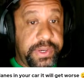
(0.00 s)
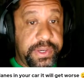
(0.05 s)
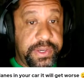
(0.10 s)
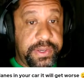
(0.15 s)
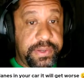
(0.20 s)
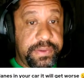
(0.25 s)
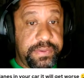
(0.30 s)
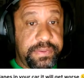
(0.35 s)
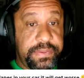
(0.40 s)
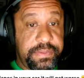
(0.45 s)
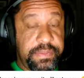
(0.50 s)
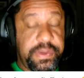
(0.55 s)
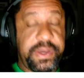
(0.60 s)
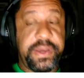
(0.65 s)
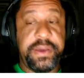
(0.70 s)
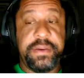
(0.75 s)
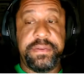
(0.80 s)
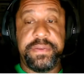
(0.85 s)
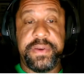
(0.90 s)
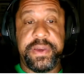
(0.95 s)
retired.
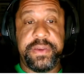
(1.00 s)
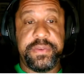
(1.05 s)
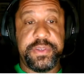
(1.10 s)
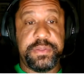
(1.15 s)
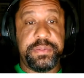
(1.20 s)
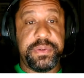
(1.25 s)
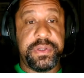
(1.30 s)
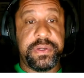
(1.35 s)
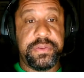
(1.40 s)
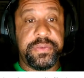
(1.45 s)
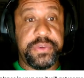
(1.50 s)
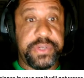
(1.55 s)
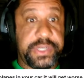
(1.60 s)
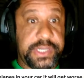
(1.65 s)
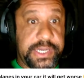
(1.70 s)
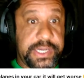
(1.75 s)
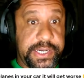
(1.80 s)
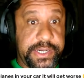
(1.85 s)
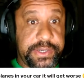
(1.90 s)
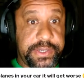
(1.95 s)
She ain't going
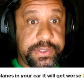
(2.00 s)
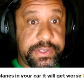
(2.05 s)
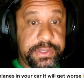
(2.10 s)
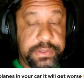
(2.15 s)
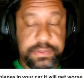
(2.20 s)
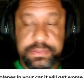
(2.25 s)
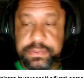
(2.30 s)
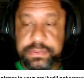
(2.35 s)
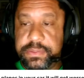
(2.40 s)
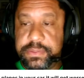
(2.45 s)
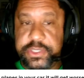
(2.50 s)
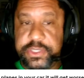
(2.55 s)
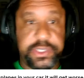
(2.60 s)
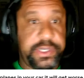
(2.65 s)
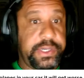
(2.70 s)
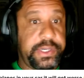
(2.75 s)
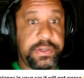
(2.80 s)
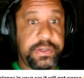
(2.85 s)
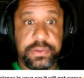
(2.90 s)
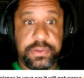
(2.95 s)
up again.
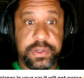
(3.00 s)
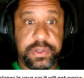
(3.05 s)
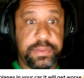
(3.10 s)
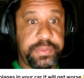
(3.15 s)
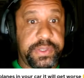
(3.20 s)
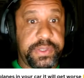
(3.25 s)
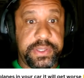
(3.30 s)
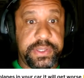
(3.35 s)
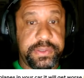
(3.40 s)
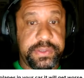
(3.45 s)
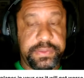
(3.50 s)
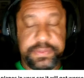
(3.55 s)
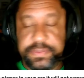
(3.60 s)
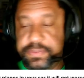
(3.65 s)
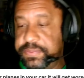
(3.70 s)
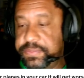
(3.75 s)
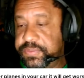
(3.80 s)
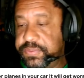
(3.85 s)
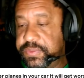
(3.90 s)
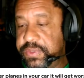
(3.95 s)
Some
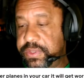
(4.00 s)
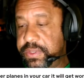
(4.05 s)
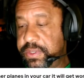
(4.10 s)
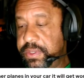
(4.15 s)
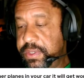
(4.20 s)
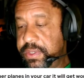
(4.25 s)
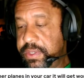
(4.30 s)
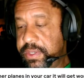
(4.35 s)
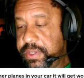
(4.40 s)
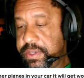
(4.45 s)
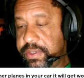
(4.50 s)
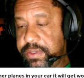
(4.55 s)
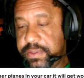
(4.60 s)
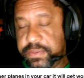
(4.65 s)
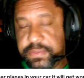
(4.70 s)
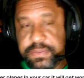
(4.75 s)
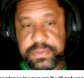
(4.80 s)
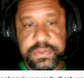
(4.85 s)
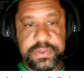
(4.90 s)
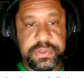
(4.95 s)
things burned up,
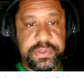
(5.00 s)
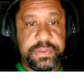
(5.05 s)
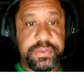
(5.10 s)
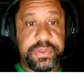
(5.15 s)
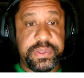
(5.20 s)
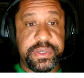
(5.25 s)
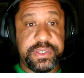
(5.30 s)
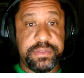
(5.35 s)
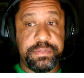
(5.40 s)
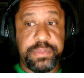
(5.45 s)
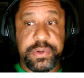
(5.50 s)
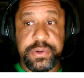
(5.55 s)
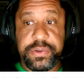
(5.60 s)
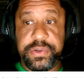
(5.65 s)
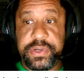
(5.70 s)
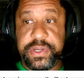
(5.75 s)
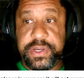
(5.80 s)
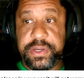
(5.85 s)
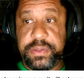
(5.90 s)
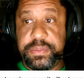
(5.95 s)
and that's just
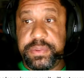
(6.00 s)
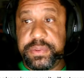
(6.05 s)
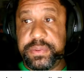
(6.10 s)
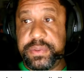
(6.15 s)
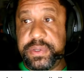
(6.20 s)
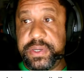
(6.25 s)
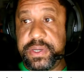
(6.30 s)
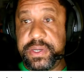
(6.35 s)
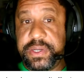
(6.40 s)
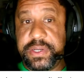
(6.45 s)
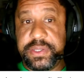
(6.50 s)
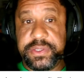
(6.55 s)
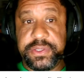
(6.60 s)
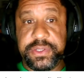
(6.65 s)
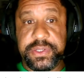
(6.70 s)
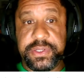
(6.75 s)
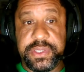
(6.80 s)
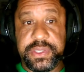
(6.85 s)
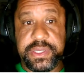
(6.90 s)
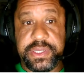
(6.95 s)
a hint that it's time
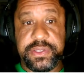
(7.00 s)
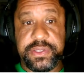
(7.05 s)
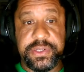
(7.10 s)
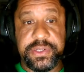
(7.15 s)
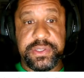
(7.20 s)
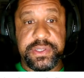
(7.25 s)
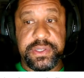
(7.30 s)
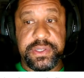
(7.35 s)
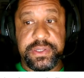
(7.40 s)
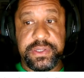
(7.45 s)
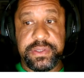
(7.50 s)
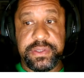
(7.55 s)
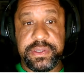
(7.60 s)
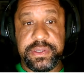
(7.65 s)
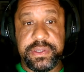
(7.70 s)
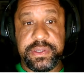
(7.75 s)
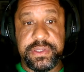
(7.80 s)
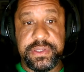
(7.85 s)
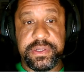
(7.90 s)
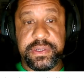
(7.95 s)
for it to go.
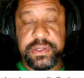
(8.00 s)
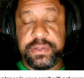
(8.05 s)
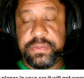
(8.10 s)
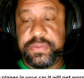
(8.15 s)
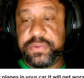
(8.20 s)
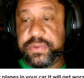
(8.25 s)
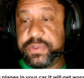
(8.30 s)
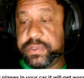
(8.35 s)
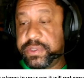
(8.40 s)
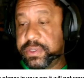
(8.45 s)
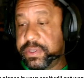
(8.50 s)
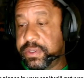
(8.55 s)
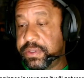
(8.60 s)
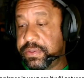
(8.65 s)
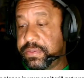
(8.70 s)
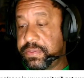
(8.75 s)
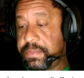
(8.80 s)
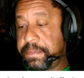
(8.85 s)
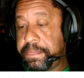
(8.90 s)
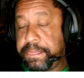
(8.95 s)
So I bought
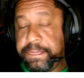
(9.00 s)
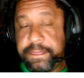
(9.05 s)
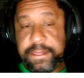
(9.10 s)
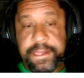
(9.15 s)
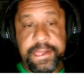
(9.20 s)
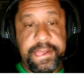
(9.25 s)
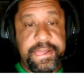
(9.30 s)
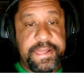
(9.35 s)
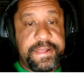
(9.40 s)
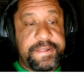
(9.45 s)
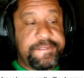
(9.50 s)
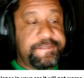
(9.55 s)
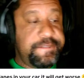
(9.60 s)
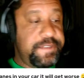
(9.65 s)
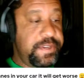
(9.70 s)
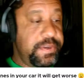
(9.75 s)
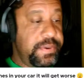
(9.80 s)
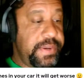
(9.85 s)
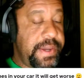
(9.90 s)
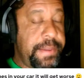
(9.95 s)
an
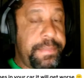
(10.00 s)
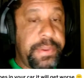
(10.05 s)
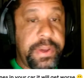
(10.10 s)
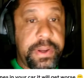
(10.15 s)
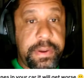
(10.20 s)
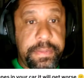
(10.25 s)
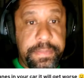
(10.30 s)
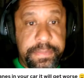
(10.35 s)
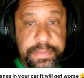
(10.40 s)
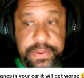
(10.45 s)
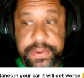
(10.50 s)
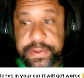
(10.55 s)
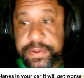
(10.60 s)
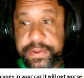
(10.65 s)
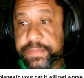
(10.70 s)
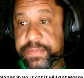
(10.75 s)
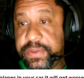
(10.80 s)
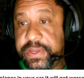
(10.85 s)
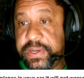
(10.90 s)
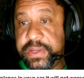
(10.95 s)
F5 from Mr. Paul
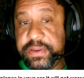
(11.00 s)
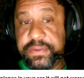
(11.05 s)
Ballard